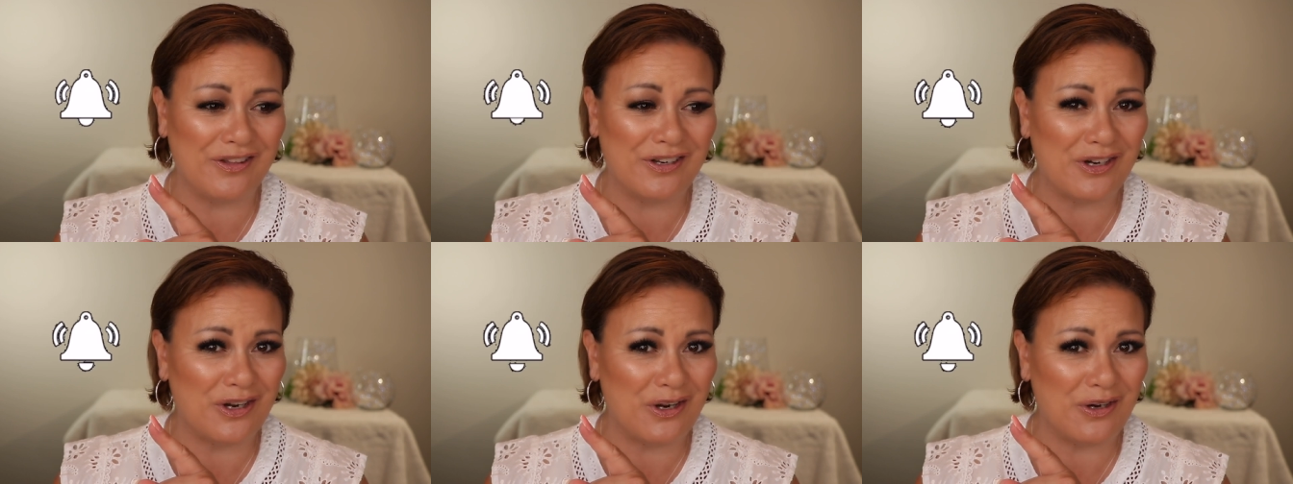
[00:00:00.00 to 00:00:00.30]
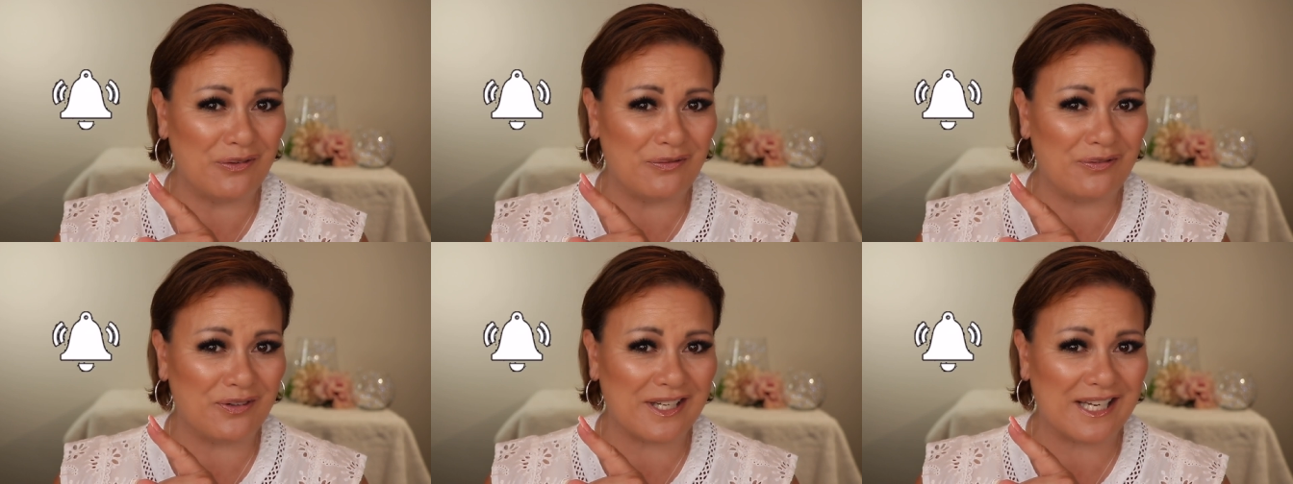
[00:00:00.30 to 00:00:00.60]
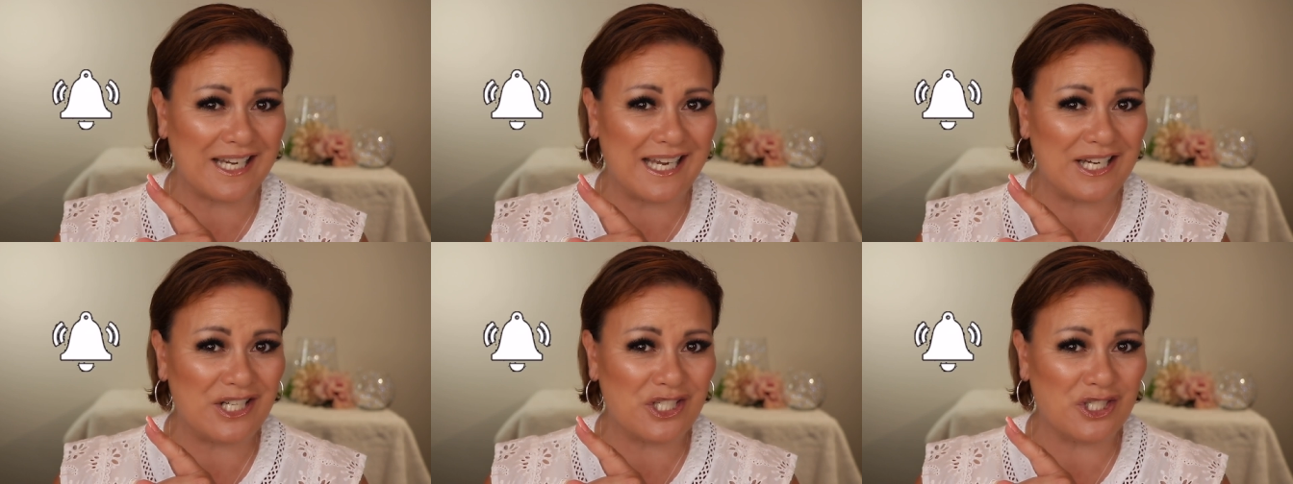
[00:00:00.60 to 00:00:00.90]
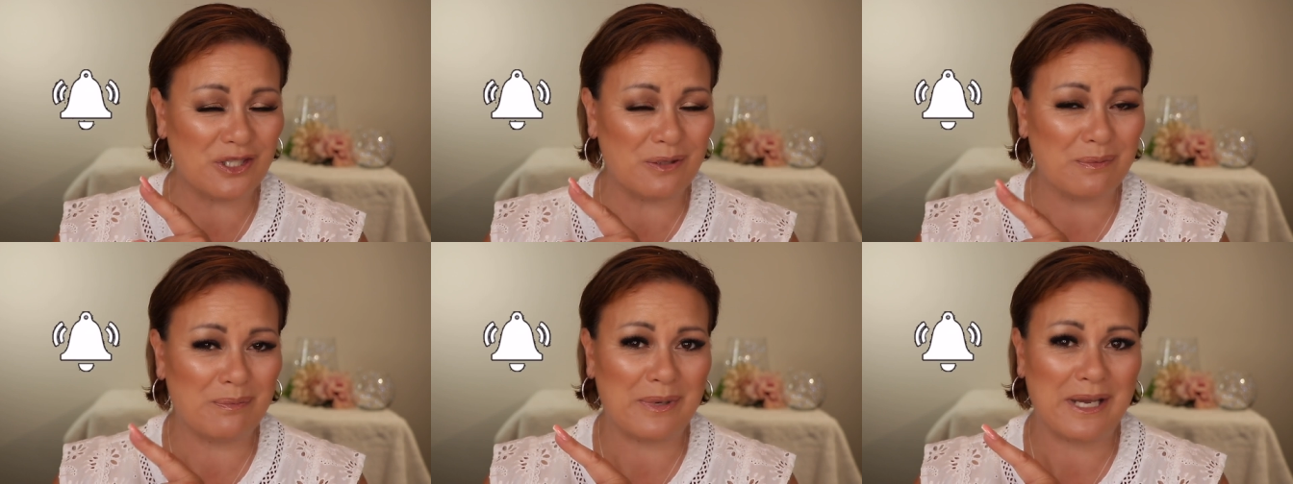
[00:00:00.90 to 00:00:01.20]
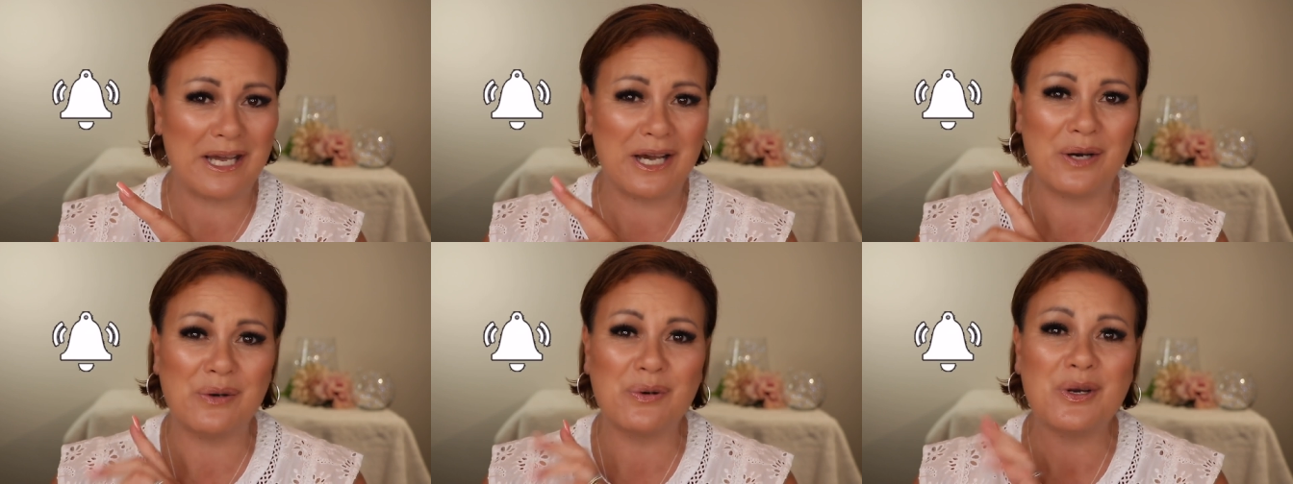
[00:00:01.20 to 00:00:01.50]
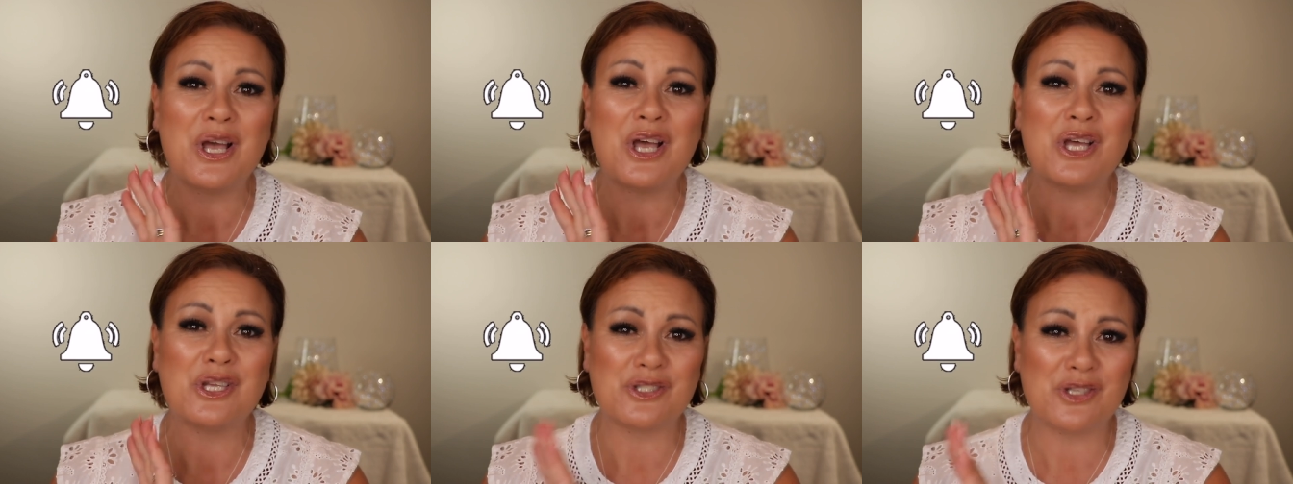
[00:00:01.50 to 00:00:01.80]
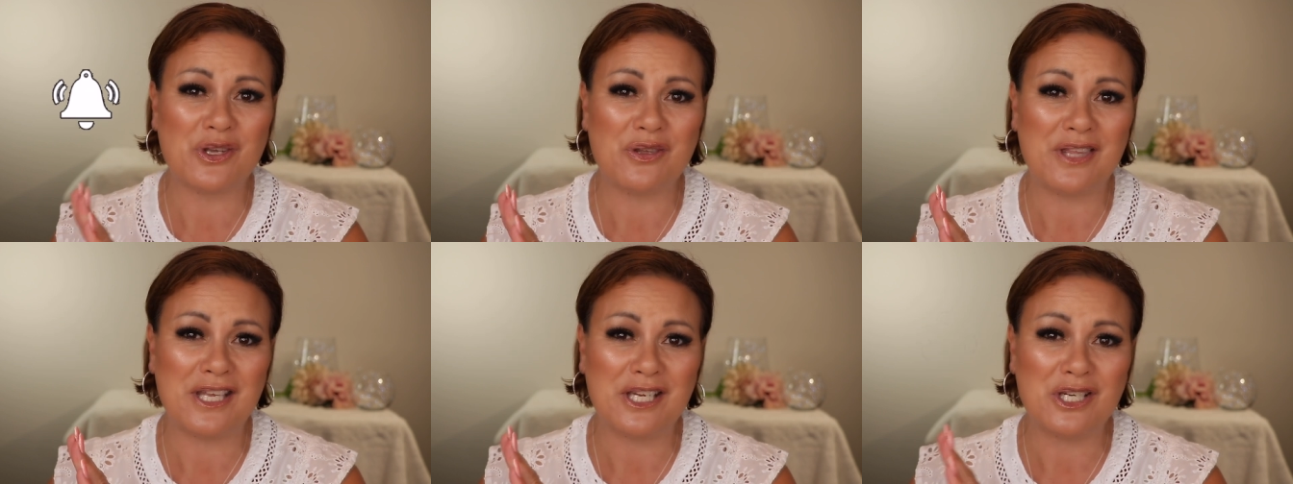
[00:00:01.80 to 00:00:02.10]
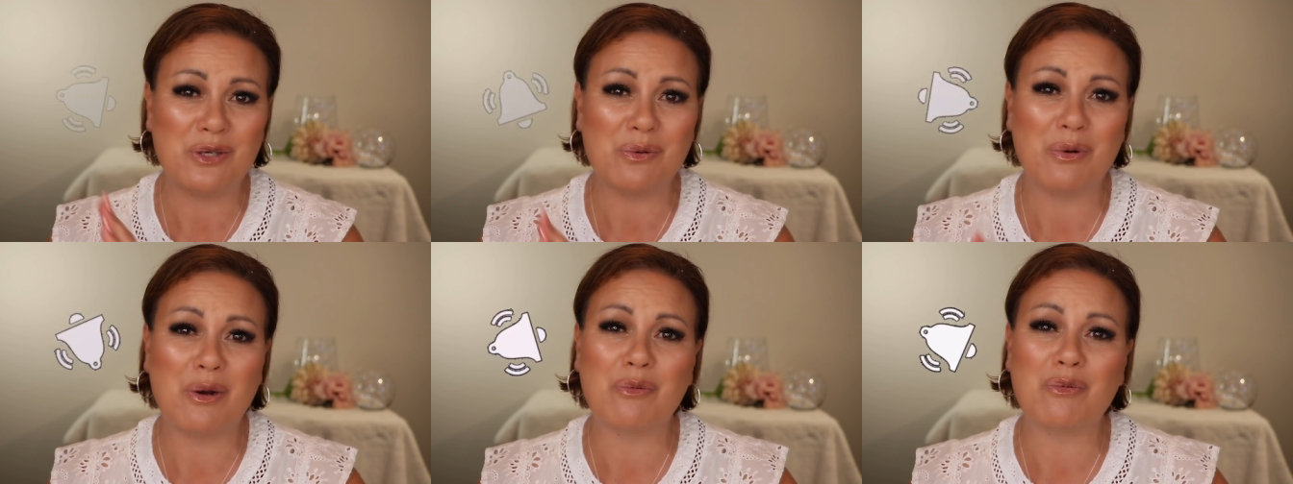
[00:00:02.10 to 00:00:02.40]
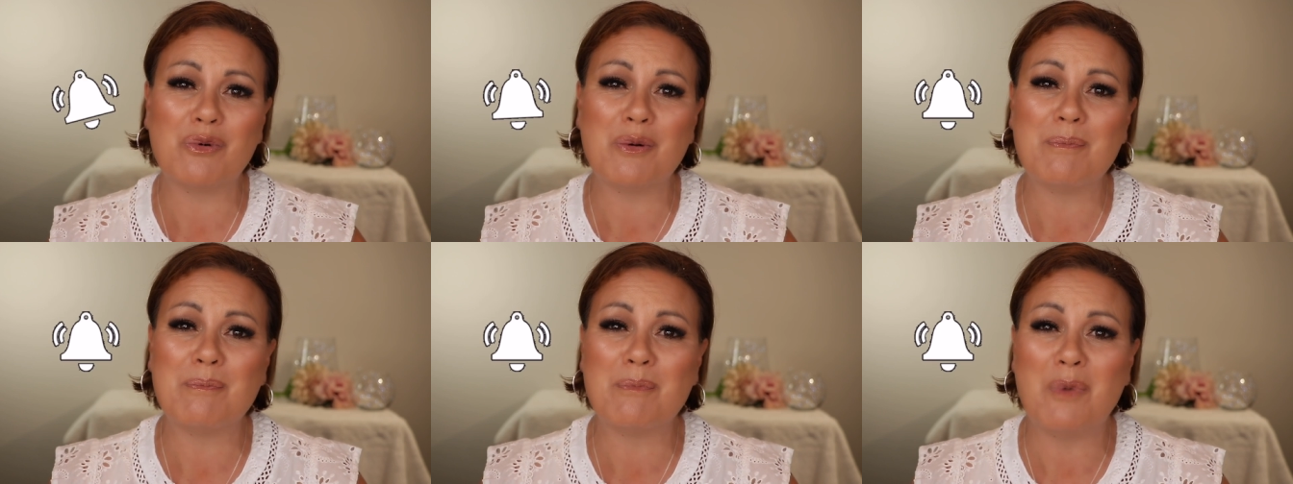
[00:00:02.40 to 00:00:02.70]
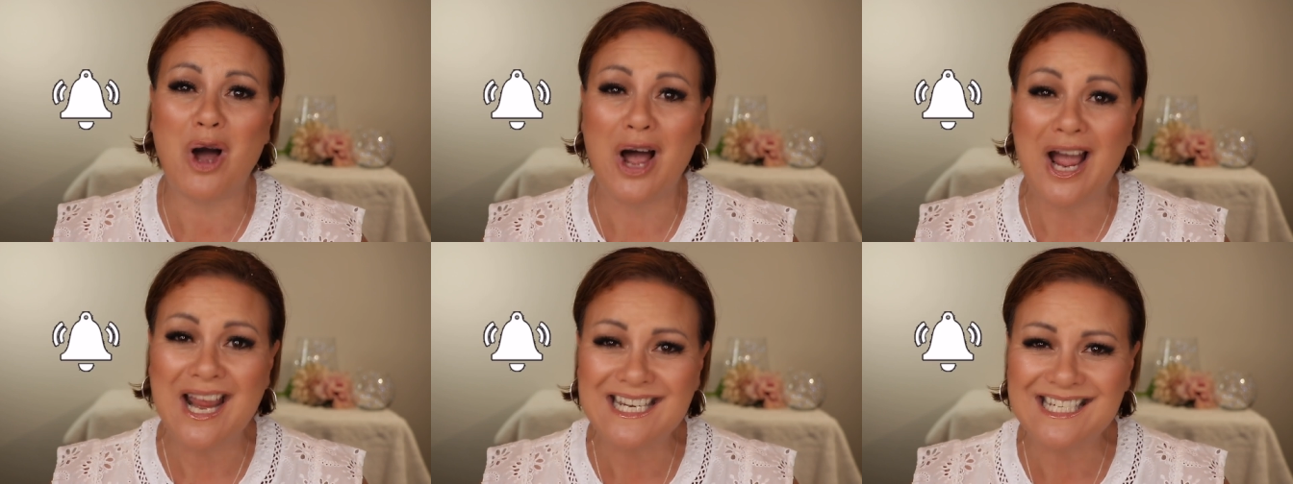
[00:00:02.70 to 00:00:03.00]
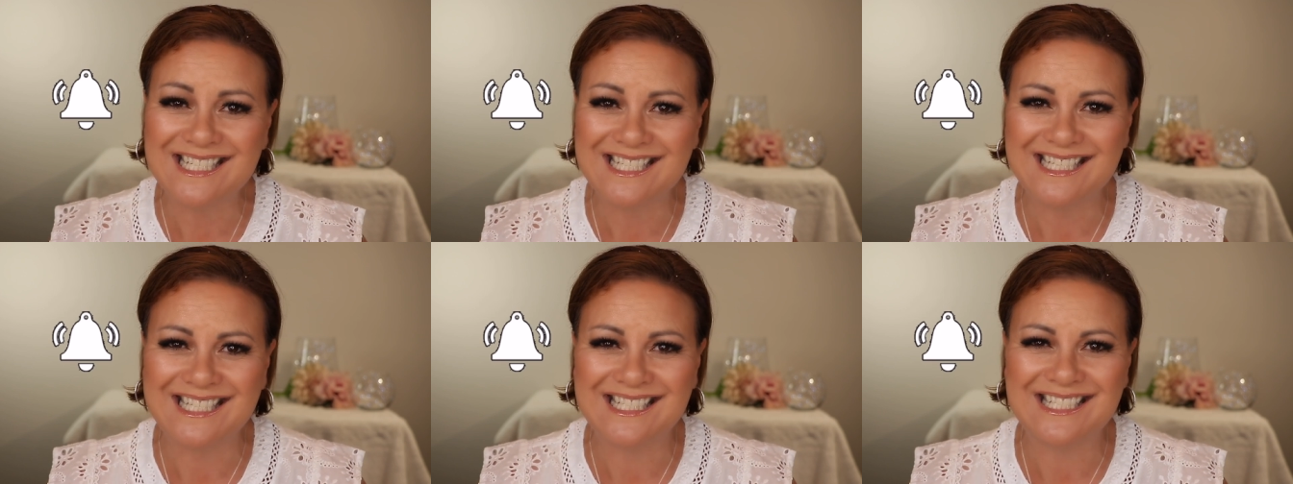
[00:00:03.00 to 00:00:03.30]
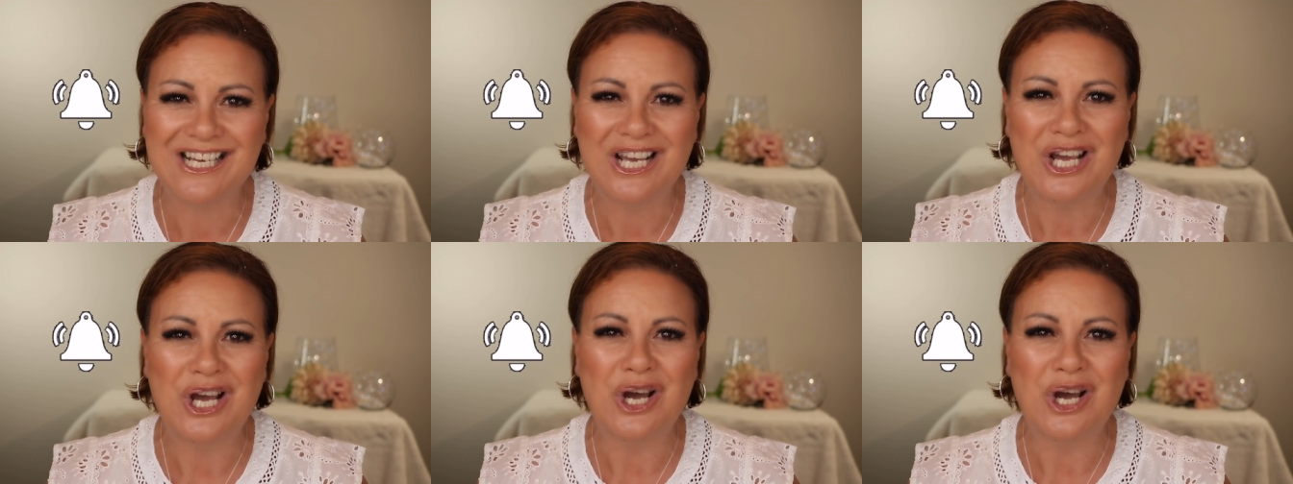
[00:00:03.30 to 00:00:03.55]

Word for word: the notification bell so that you are reminded